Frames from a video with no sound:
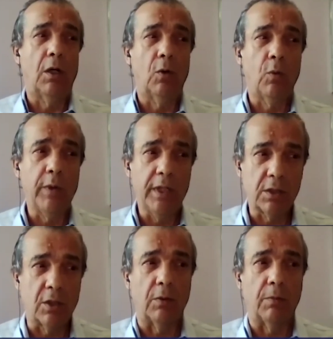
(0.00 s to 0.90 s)

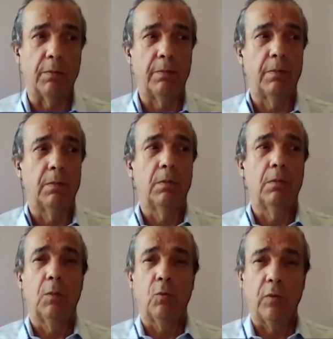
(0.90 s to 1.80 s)
wisdom
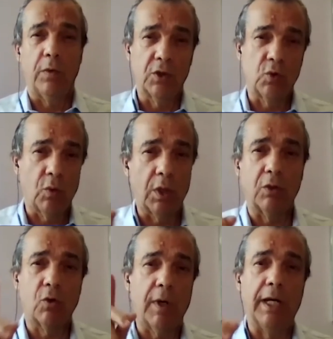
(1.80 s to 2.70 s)
is one
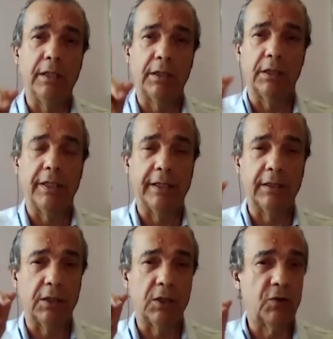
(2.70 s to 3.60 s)
quality that
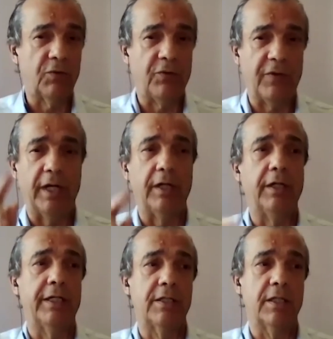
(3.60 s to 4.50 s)
is very
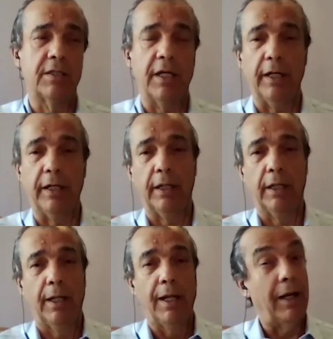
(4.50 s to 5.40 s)
necessary.
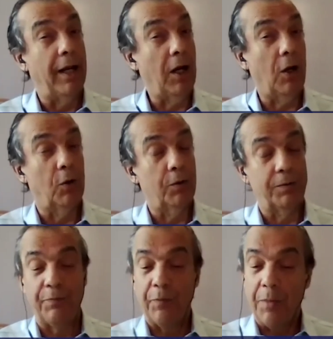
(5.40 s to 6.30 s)
Now,
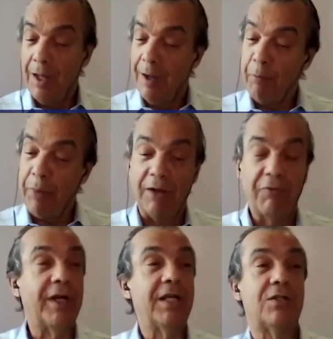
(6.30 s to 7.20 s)

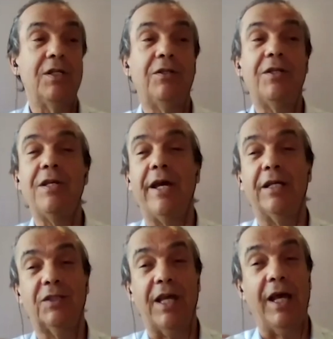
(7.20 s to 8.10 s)
paraphrasing
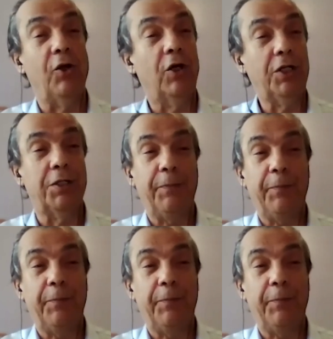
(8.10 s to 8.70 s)
T.S. Eliot,